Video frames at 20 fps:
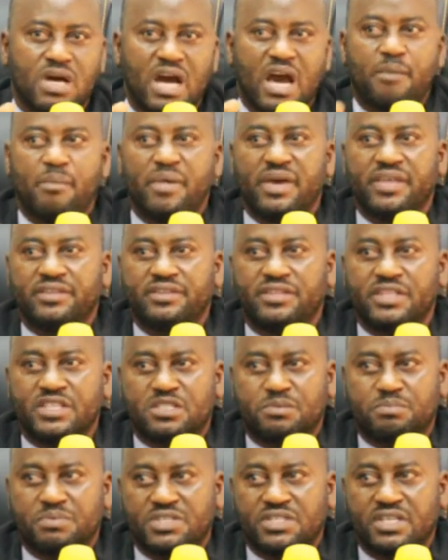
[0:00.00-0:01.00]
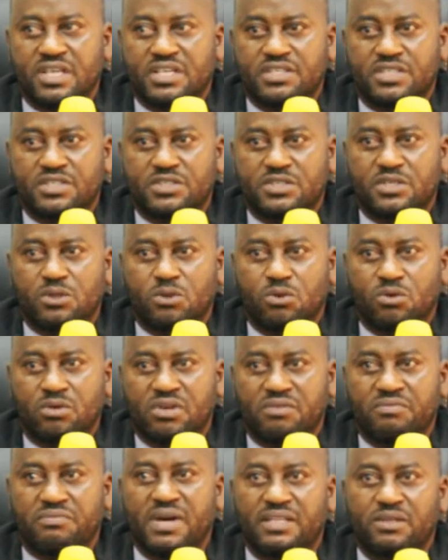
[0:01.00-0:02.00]
amend this PCACC law.
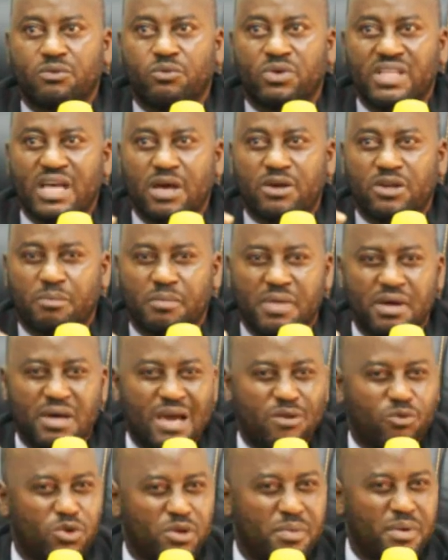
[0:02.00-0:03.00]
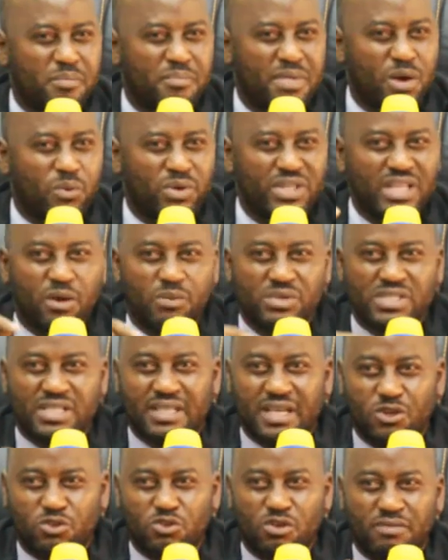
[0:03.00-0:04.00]
In fact, I could remember when I was the
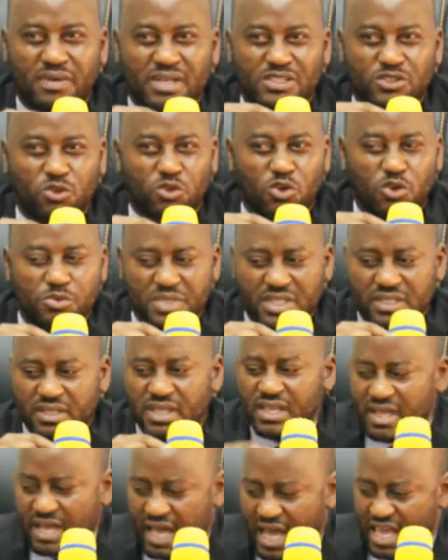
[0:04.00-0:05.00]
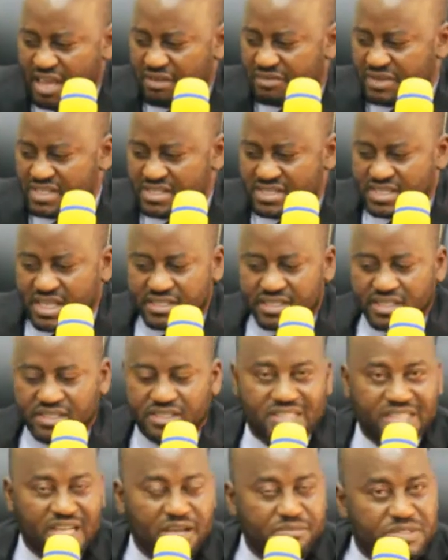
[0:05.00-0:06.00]
director of anti-corruption, I even started
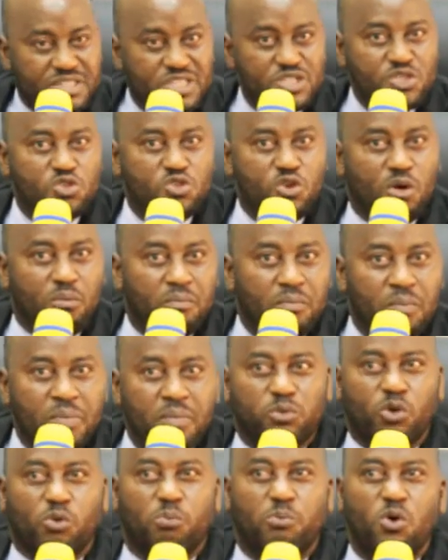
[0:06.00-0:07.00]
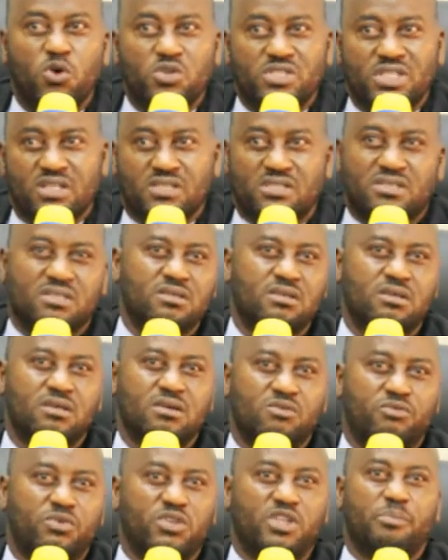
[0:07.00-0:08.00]
drafting some proposals
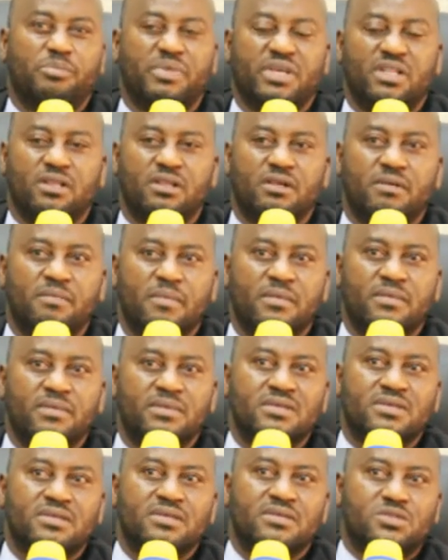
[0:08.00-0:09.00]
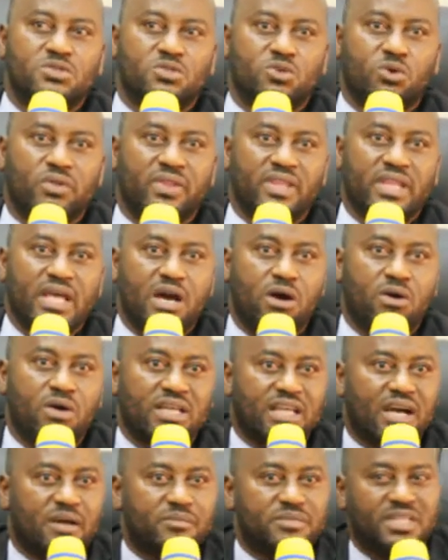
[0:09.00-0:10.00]
for the bill. So now,
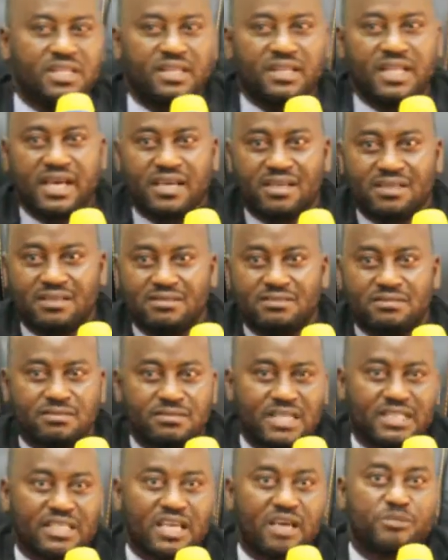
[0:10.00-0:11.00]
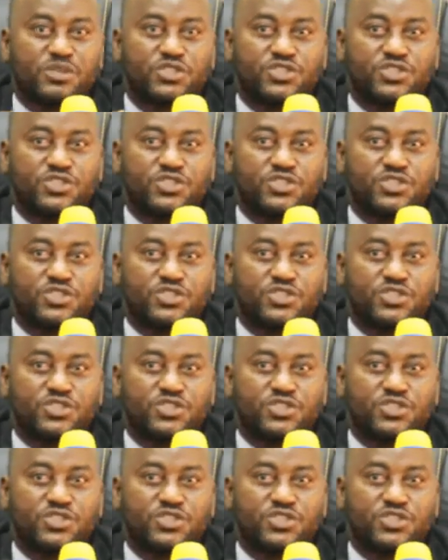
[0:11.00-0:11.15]
alhamdulillah, that I'm